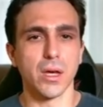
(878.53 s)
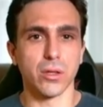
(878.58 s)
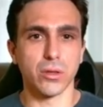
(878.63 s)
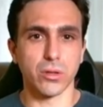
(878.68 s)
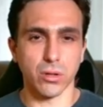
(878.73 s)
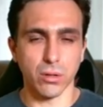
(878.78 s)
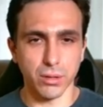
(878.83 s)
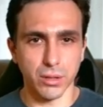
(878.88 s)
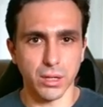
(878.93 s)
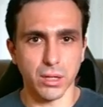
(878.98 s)

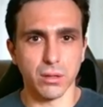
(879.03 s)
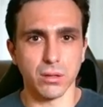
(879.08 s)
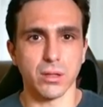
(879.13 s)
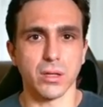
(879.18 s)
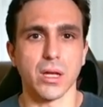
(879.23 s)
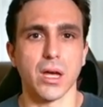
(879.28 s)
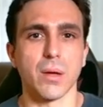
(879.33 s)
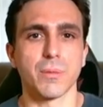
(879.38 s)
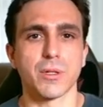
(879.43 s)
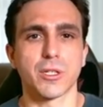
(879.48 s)
Throw it down in the
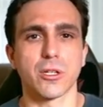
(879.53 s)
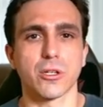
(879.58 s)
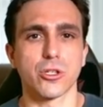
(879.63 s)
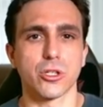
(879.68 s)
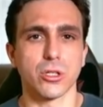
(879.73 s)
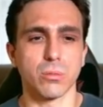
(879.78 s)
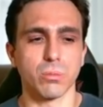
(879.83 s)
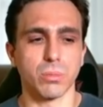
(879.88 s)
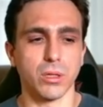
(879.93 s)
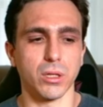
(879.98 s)
comment
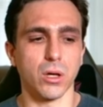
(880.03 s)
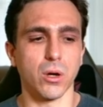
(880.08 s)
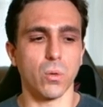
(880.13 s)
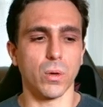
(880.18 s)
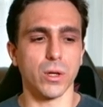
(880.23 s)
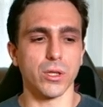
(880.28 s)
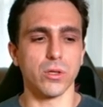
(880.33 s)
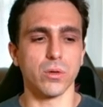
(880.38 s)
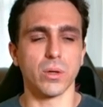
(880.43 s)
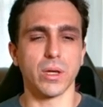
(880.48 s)
section below
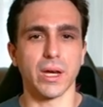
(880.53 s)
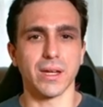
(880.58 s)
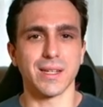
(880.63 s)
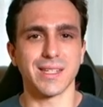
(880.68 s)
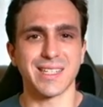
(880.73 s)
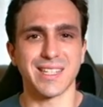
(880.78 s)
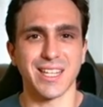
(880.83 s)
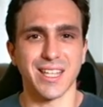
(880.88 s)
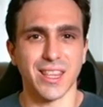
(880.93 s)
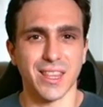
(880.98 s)
what you
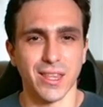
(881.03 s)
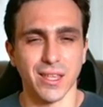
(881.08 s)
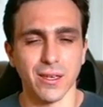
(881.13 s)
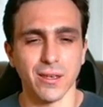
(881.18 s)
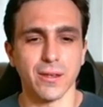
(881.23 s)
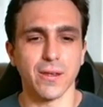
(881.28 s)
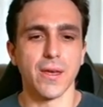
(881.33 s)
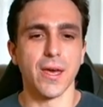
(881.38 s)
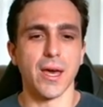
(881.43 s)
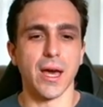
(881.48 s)
guys
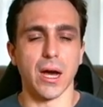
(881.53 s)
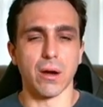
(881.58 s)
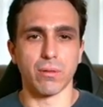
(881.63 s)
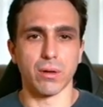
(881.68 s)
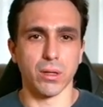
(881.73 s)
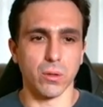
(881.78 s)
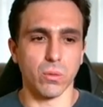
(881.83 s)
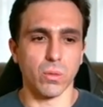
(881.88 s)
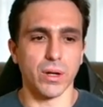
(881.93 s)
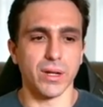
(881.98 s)
think. I
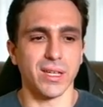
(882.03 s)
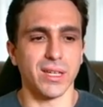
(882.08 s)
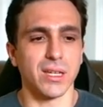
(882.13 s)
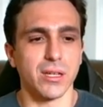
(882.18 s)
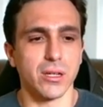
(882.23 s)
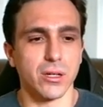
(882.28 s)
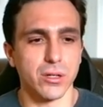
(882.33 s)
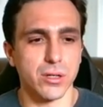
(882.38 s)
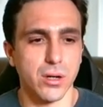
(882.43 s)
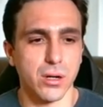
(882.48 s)
really want to
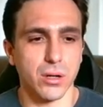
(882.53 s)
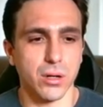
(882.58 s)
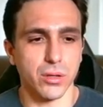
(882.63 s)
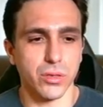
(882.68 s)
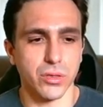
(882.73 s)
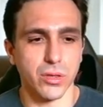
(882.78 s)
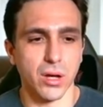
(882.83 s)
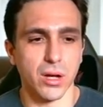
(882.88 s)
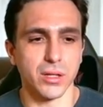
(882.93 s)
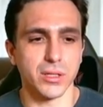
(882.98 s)
hear your
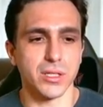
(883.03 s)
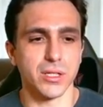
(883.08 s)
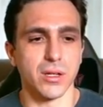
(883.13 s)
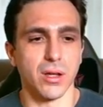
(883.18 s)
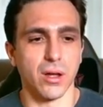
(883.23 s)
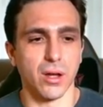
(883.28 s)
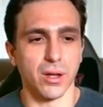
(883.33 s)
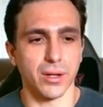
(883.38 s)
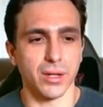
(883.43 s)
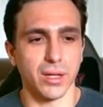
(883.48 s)
thoughts
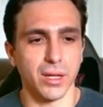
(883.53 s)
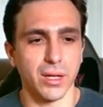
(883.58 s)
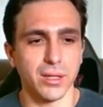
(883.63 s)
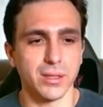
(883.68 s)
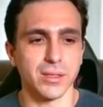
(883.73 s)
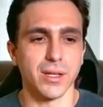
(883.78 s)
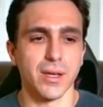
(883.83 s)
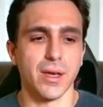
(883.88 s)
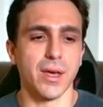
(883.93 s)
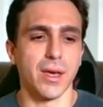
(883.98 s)
on
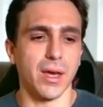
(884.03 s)
it.